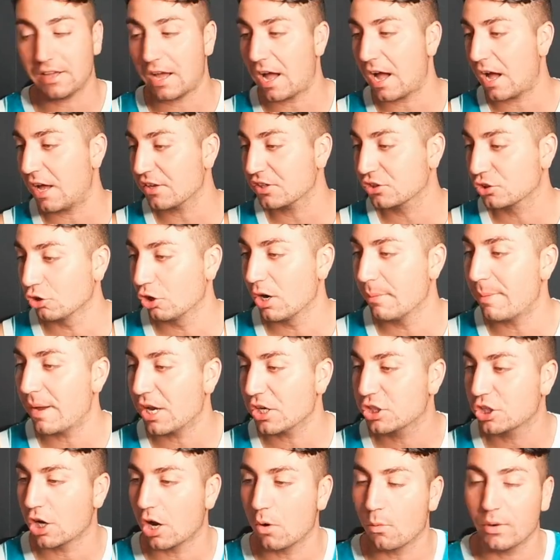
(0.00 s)
uh, story about
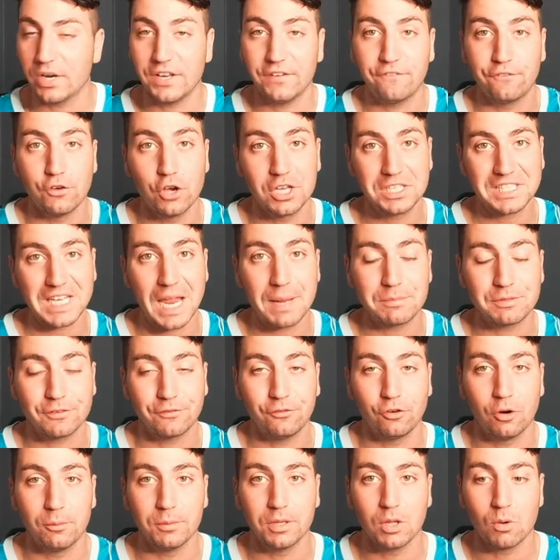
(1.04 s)
Zhou when he first came to
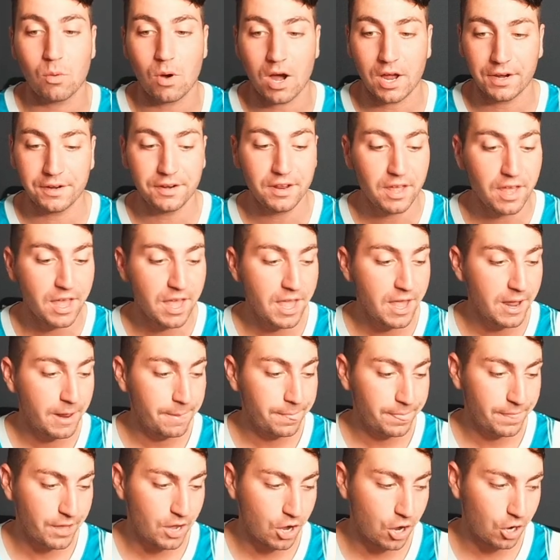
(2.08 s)
Formula One
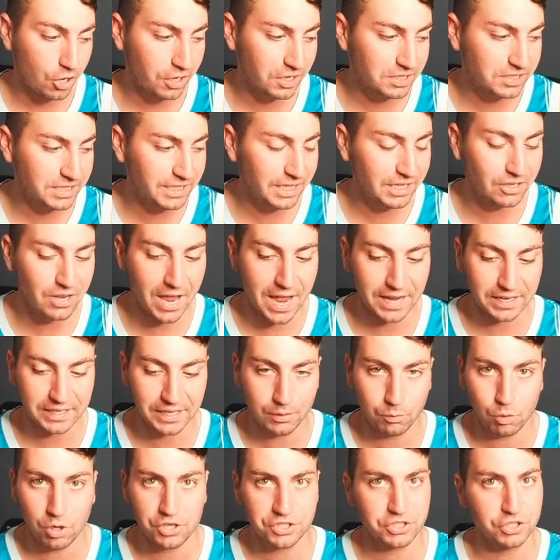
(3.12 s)
honestly, like he
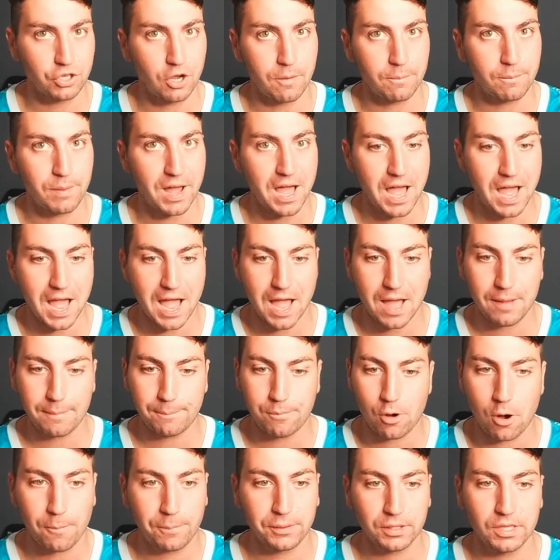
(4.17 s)
was not
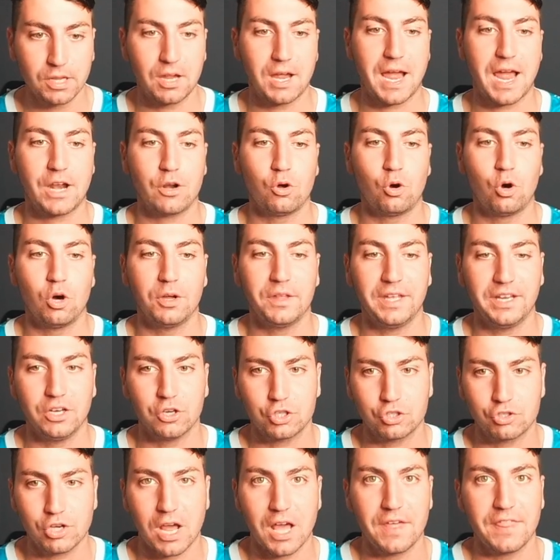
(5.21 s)
popular at all in
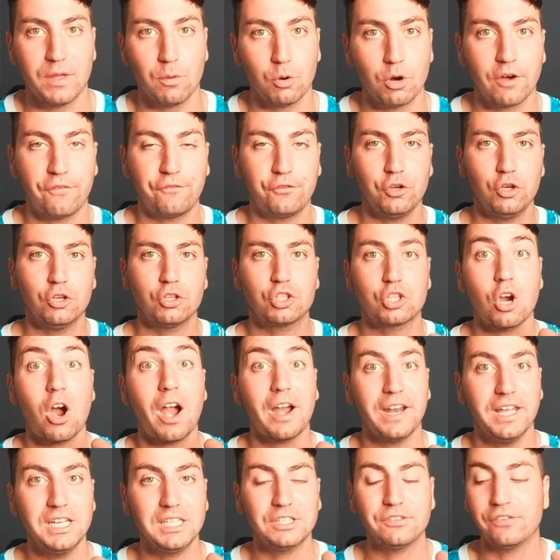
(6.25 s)
Australia. There were a few
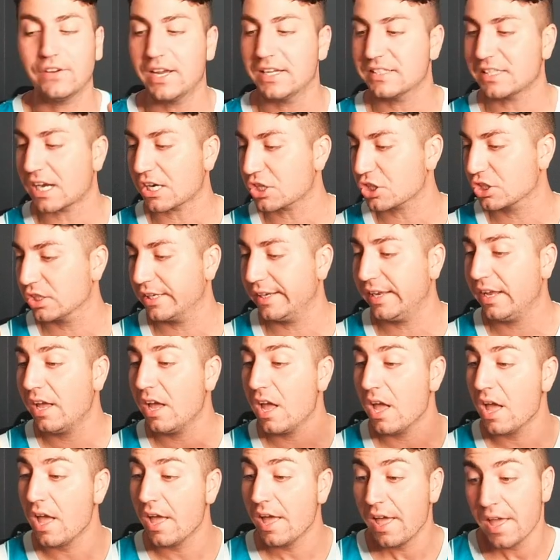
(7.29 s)
Chinese fans actually,
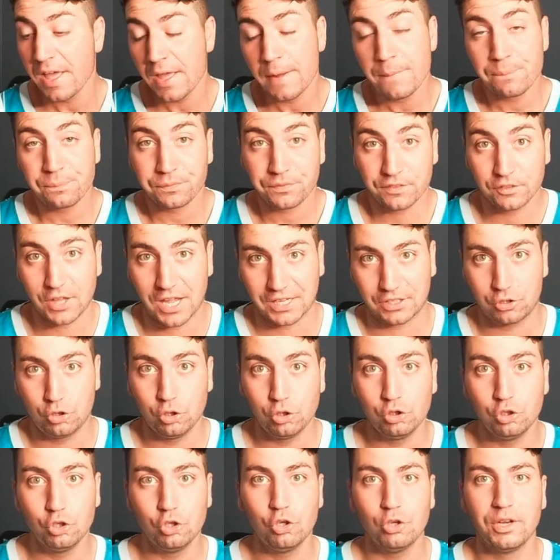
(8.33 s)
like who
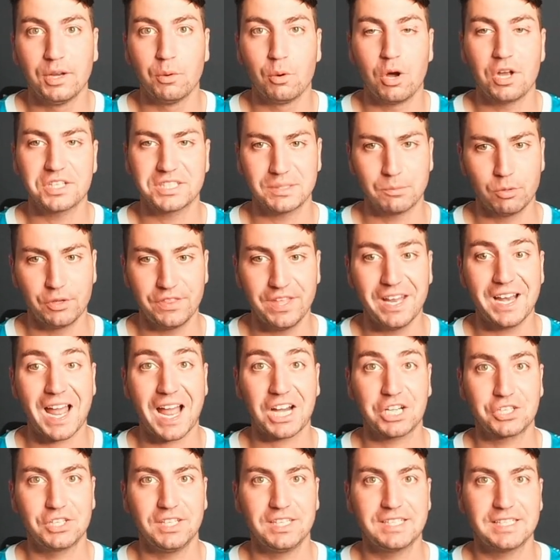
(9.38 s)
knew who he was and were there to
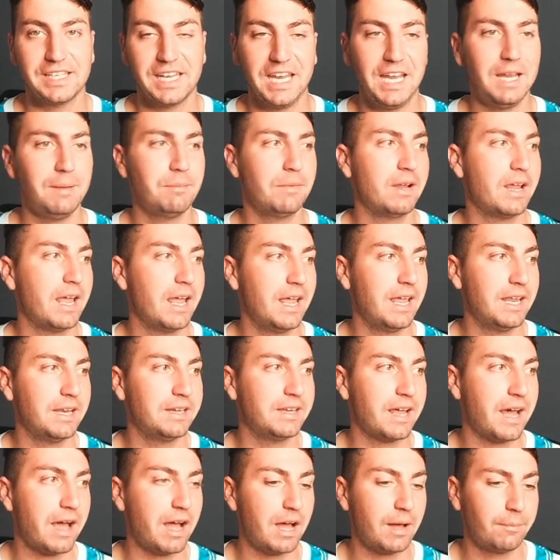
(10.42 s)
actually see him. And
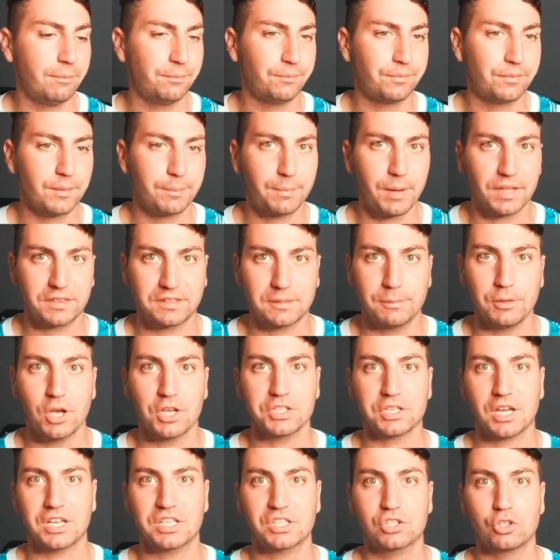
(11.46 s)
um, but to be
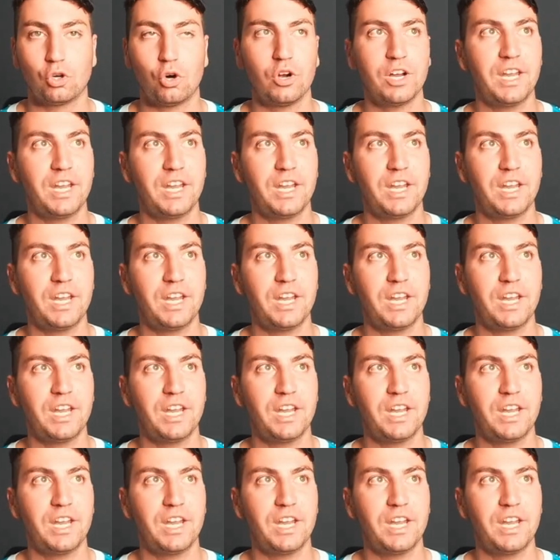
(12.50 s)
honest, I saw